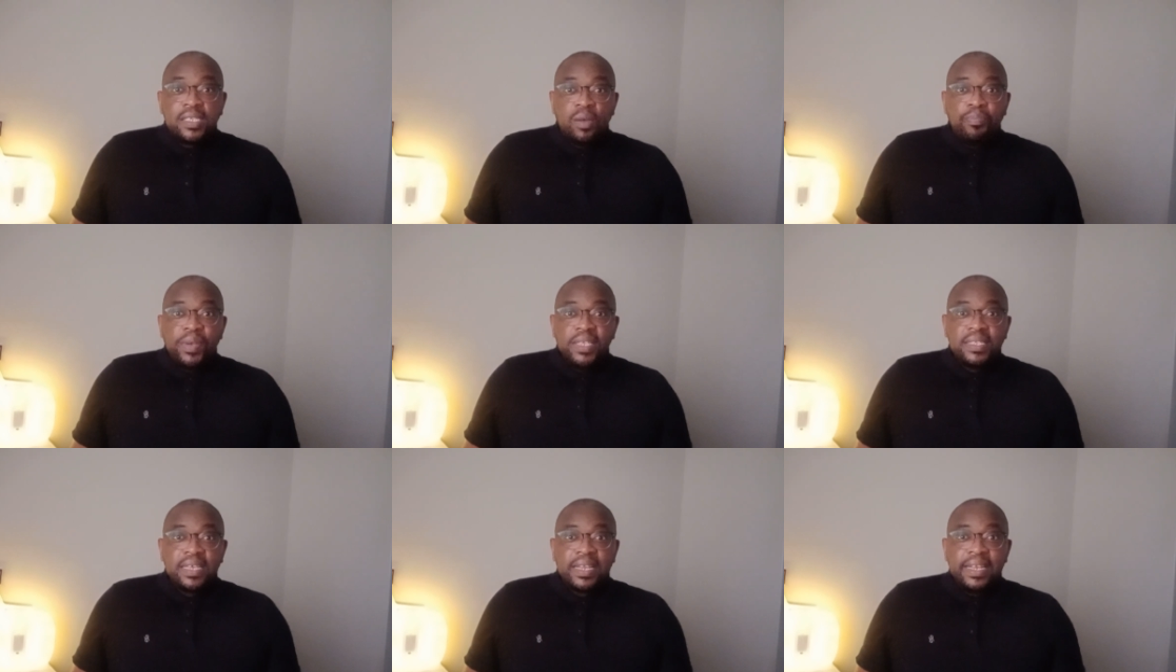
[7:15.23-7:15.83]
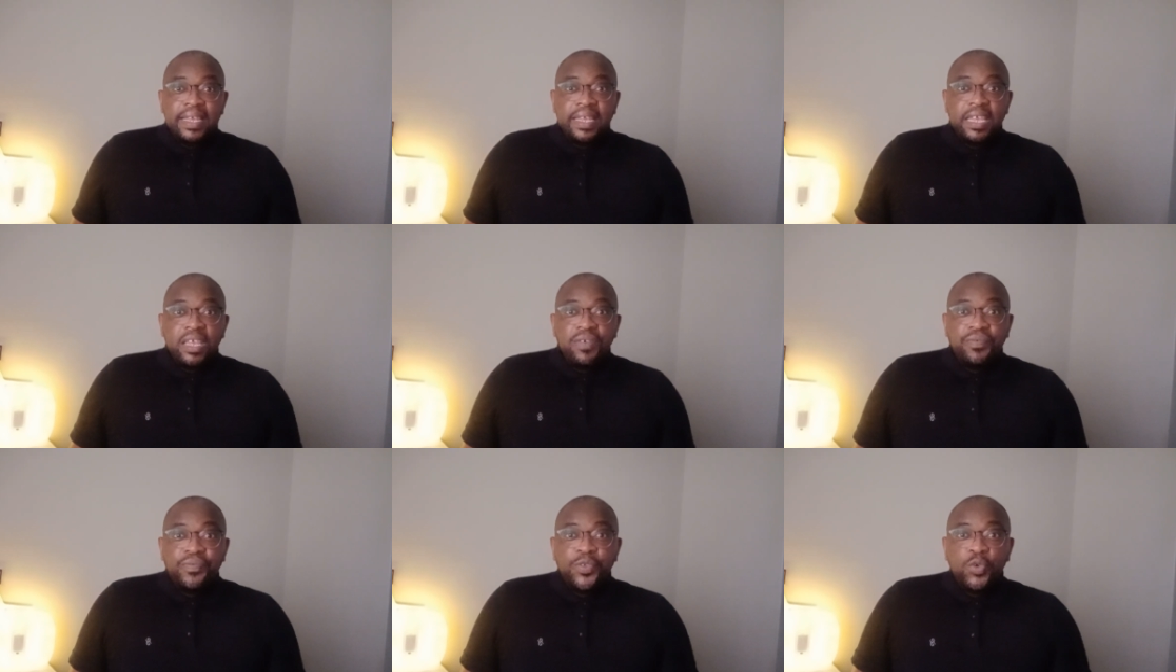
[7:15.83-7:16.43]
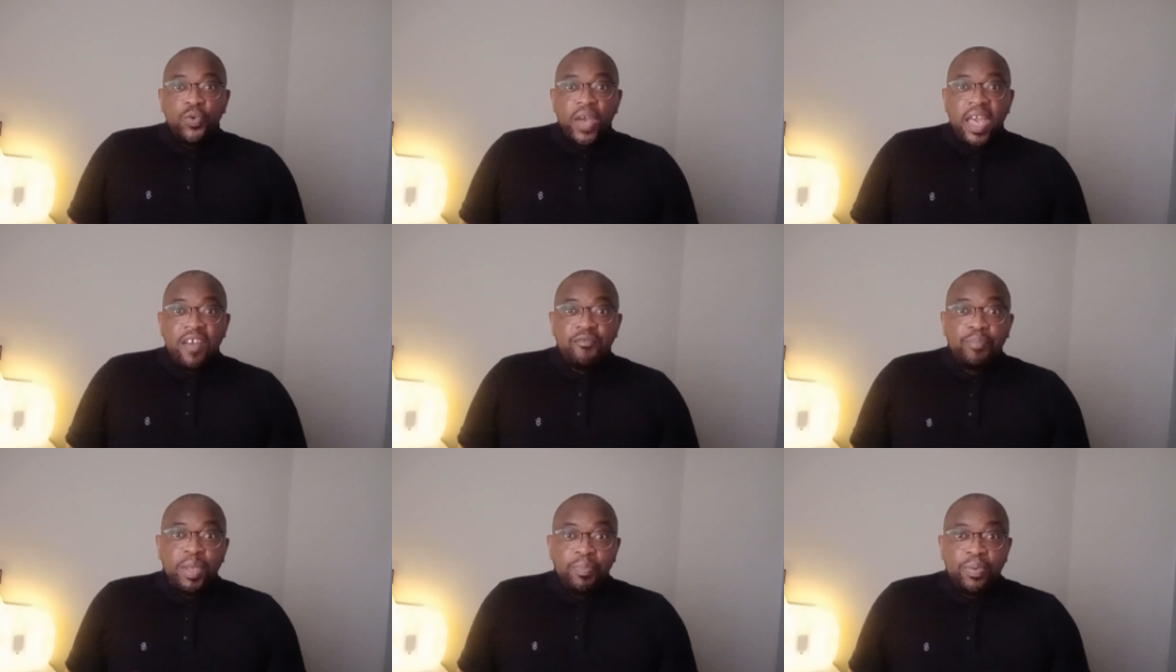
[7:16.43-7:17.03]
So basically, if you
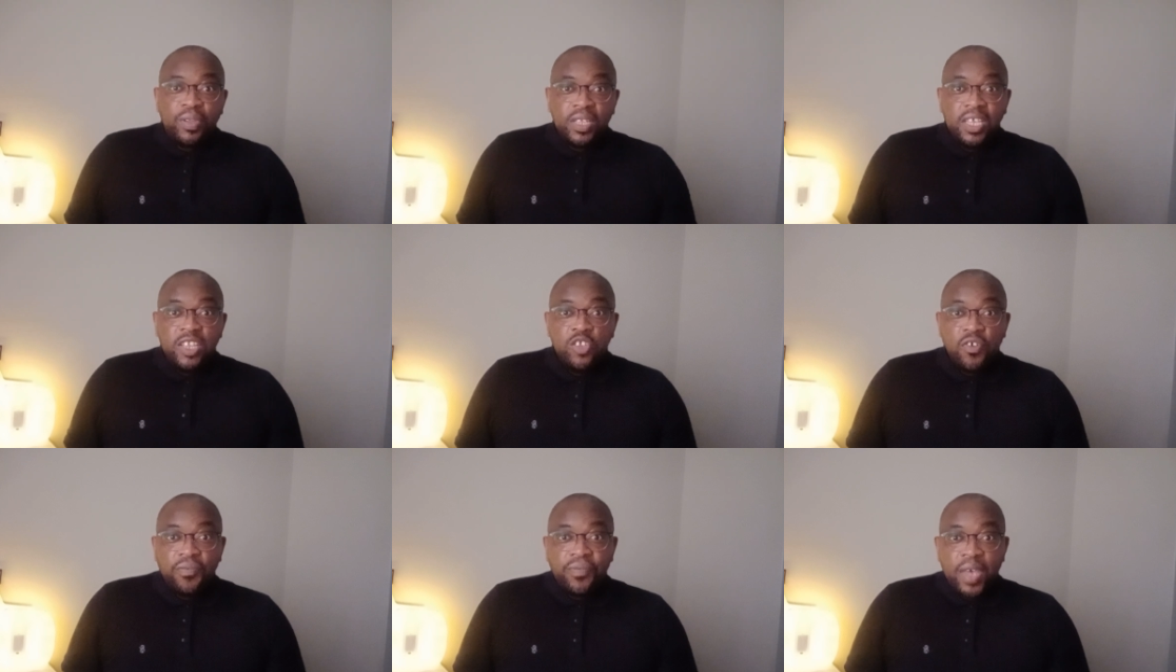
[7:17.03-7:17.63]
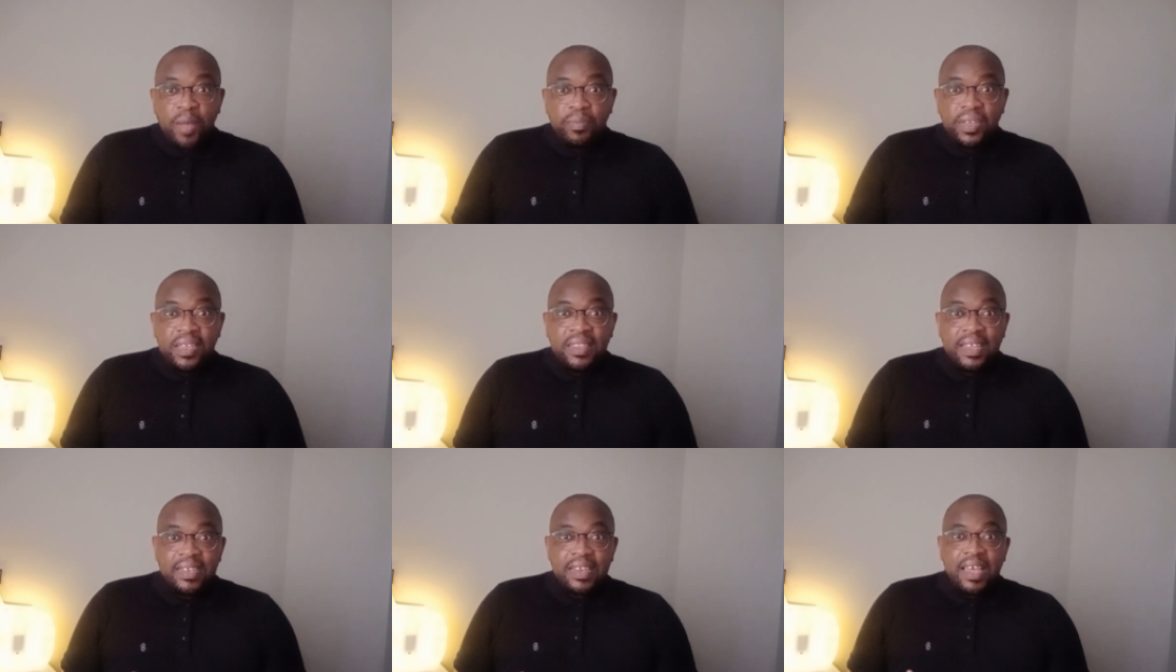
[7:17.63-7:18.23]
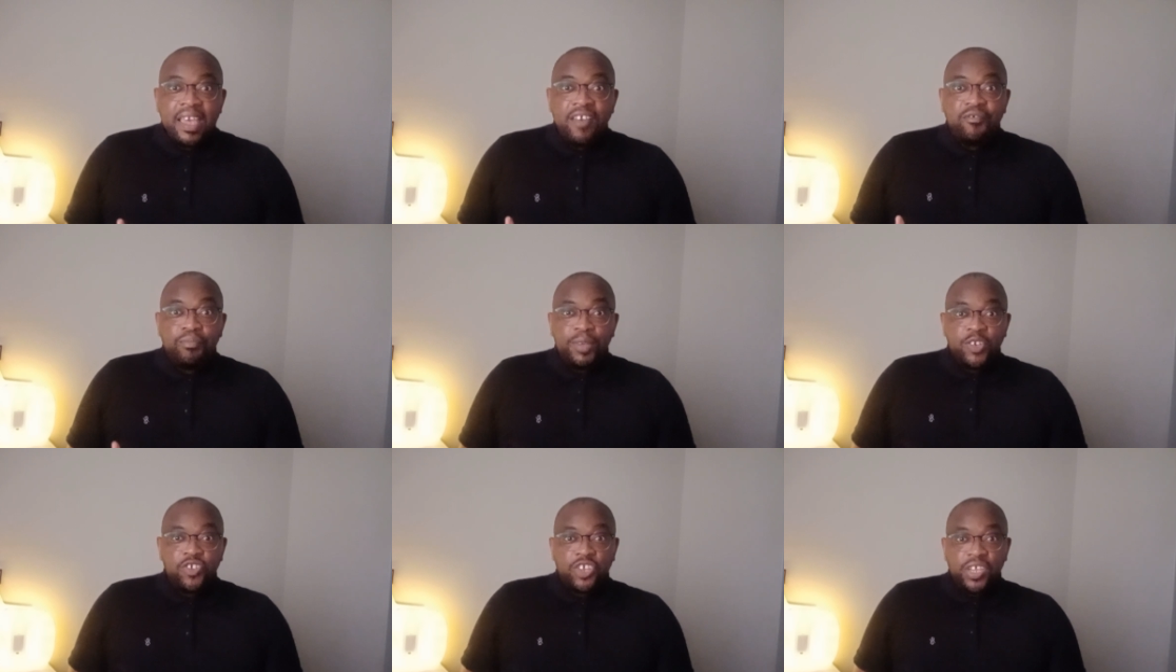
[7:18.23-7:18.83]
have people in your family that
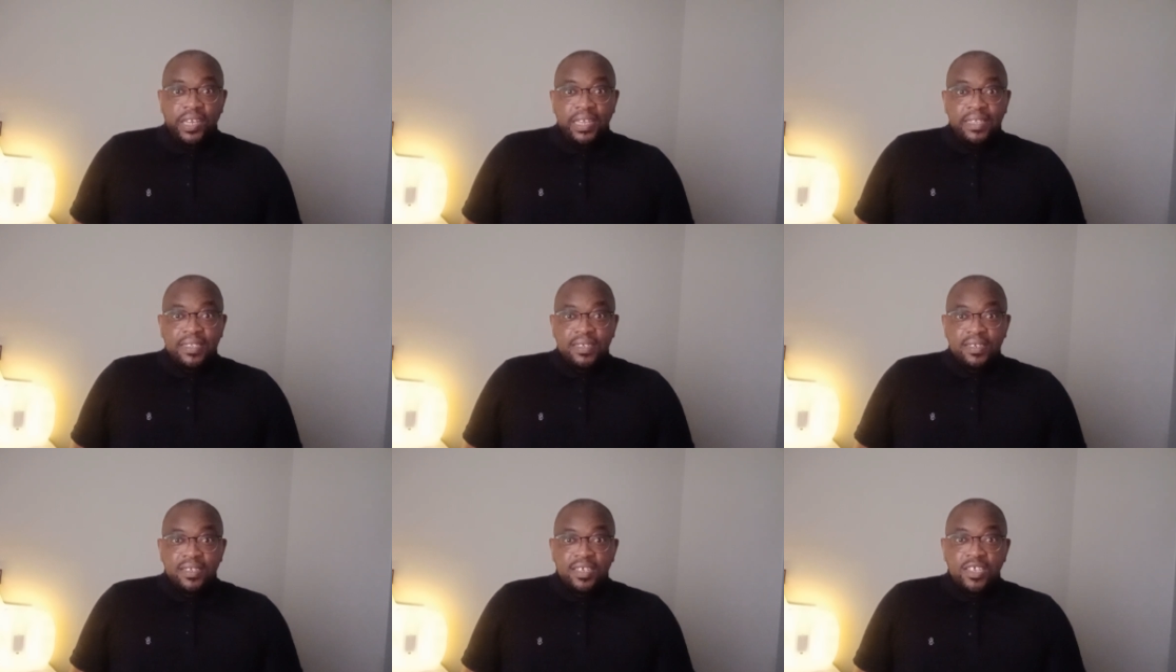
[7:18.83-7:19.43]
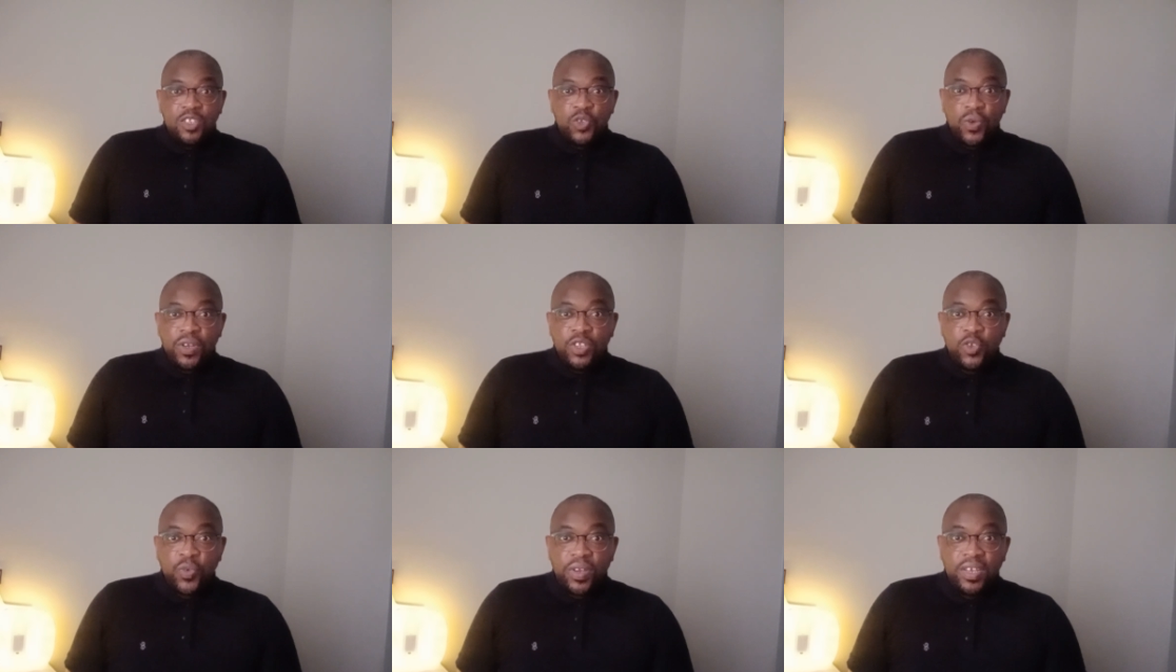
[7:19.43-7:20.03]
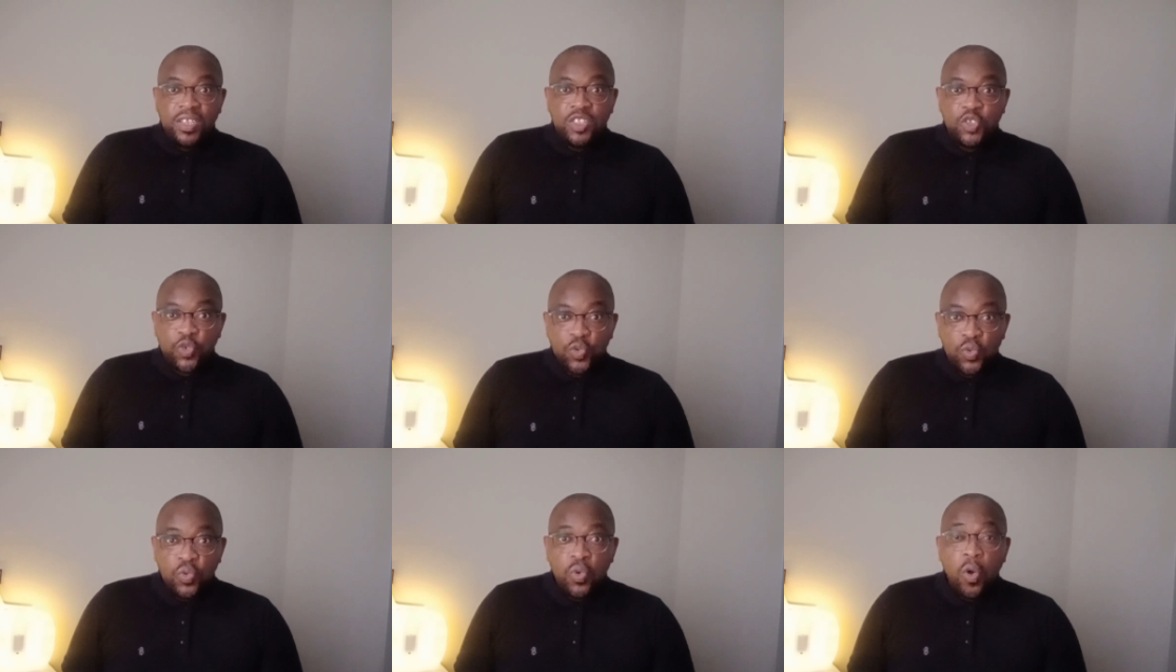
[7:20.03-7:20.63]
have matriculated in
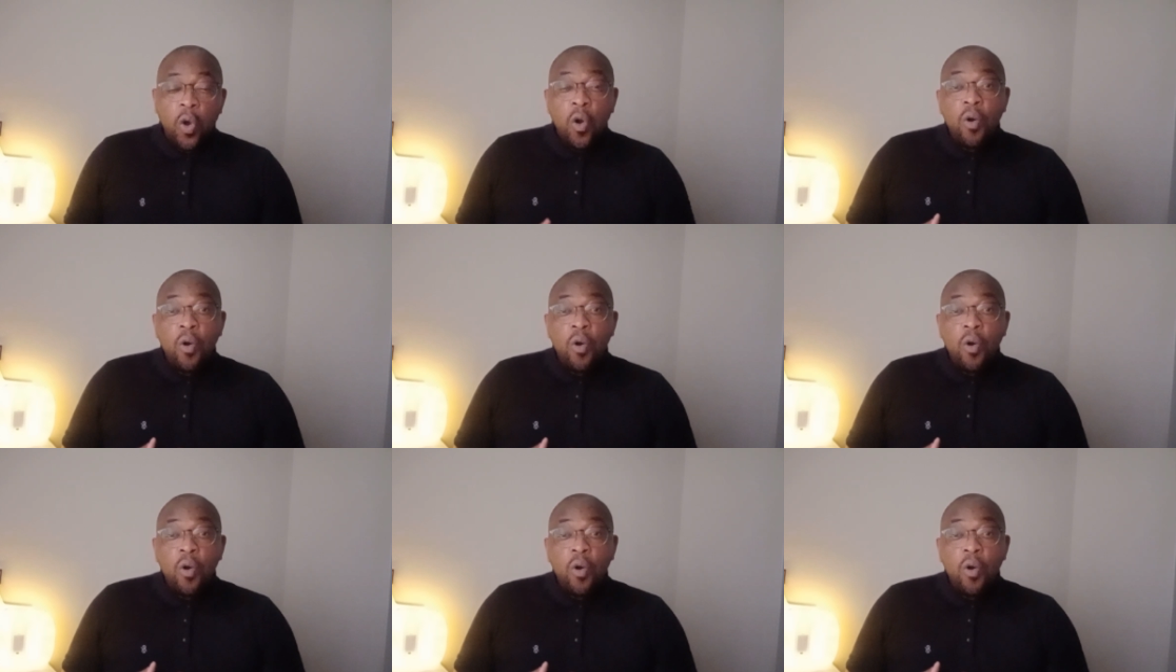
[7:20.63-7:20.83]
2022,